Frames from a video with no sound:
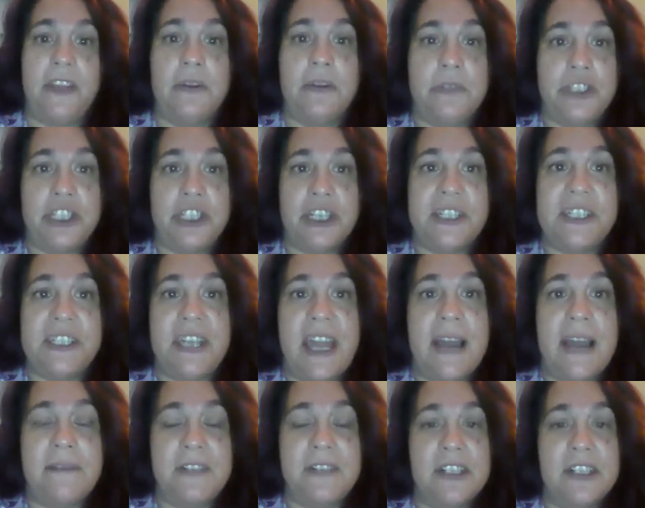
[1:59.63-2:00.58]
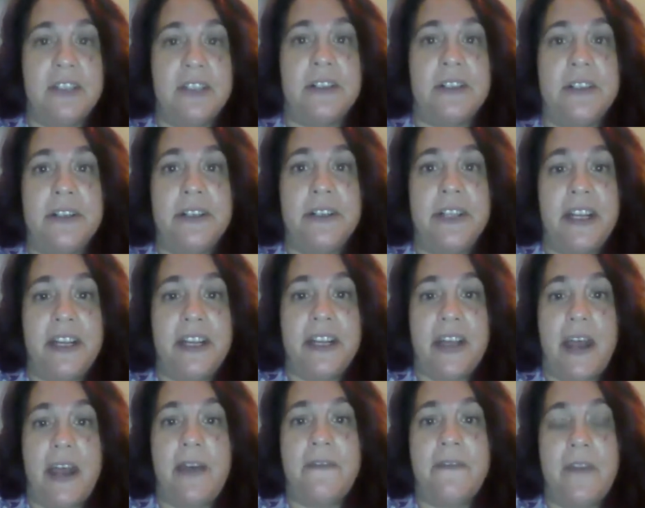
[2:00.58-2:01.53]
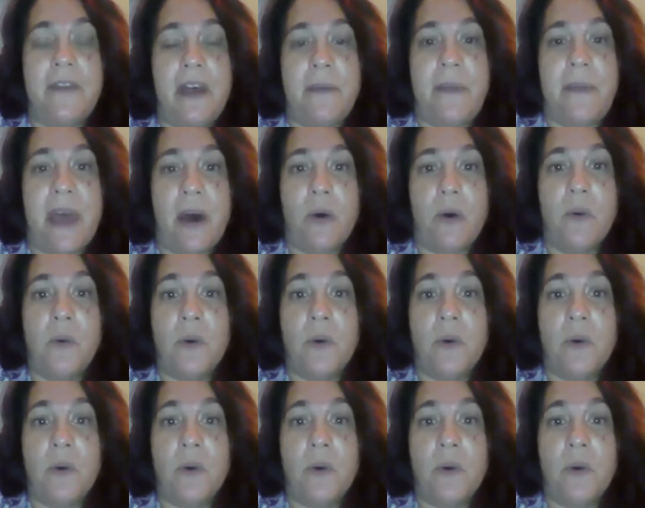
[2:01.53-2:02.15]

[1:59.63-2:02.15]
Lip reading: you just have to learn enough about